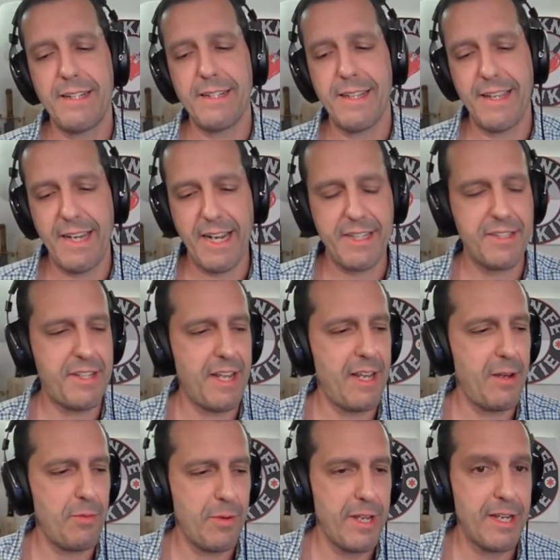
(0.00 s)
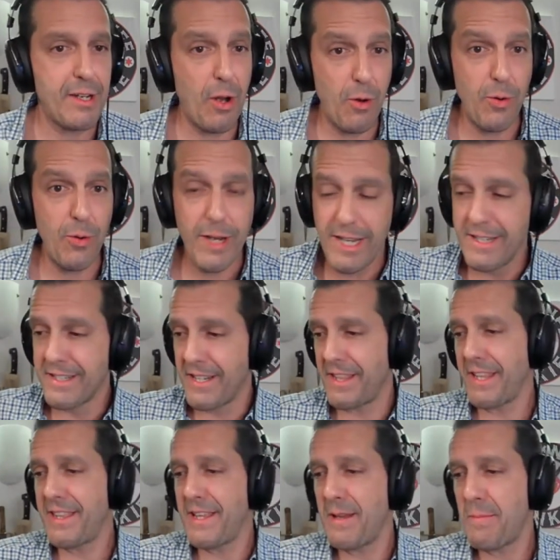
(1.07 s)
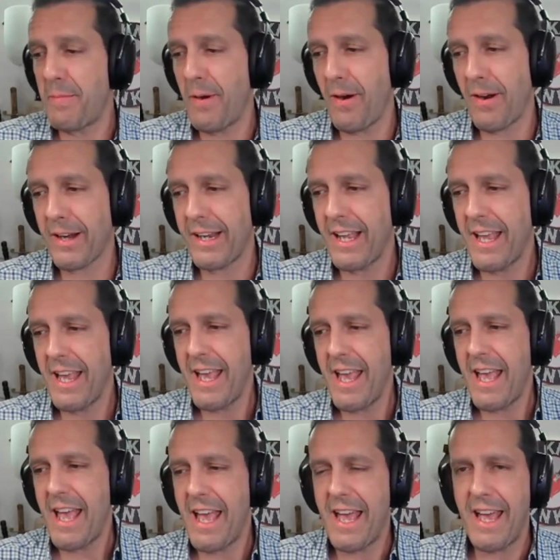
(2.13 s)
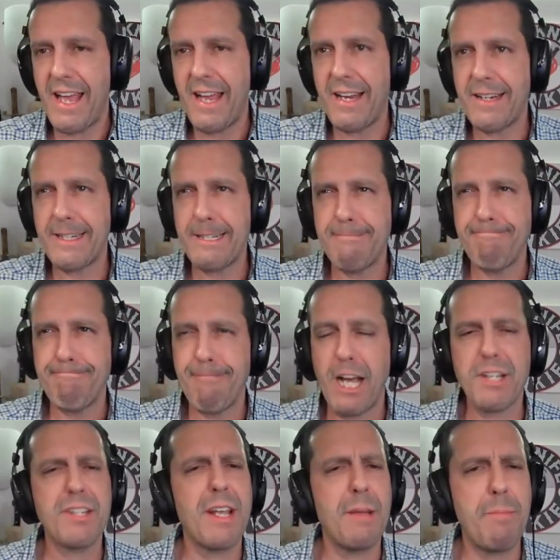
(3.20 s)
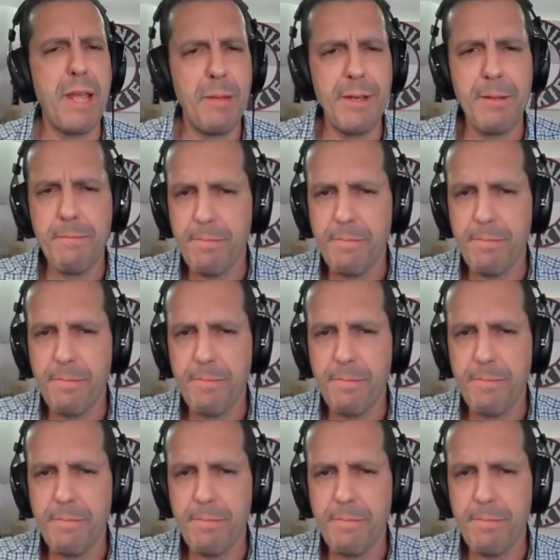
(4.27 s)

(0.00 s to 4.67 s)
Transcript: the next day we go into the theme park and I say, baby,